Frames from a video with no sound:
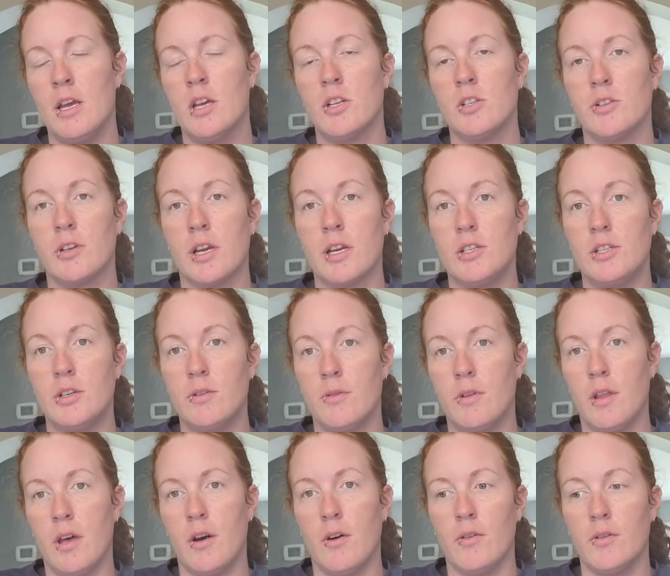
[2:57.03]
So I got two of
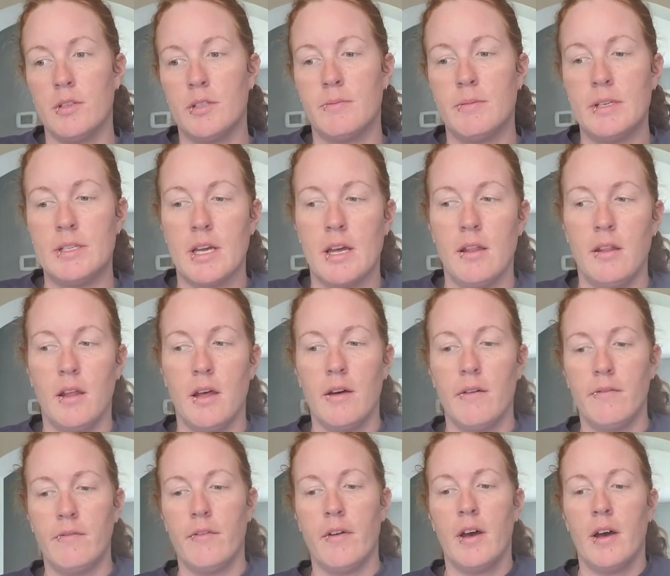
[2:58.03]
those because I
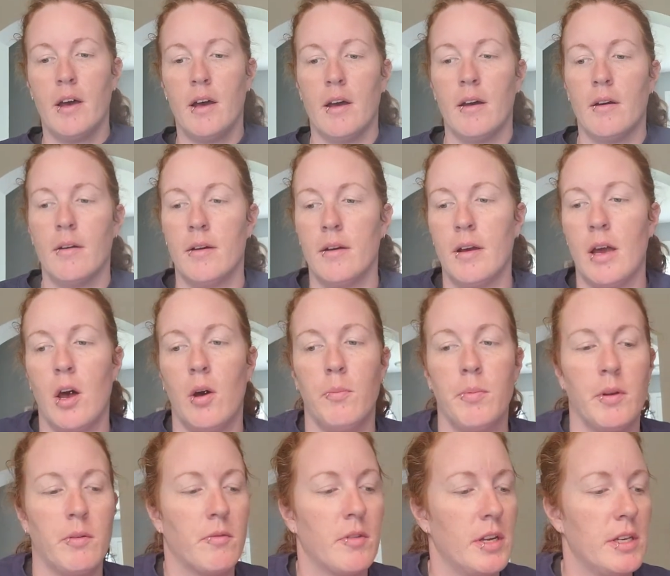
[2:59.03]
love uh,
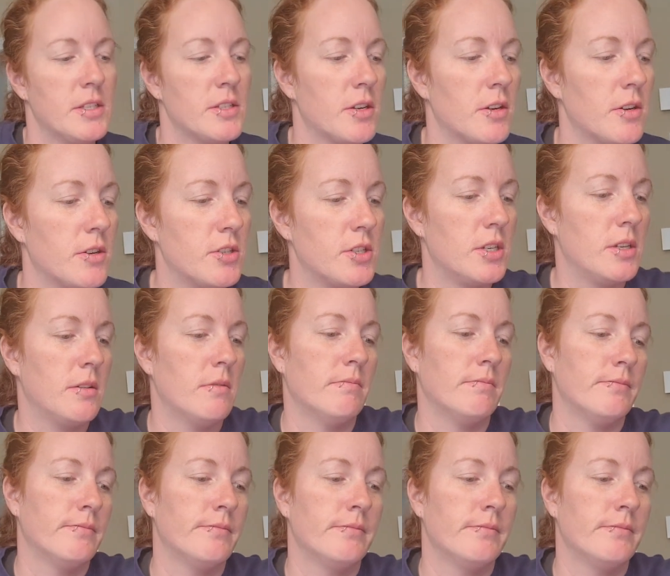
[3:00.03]
helping research and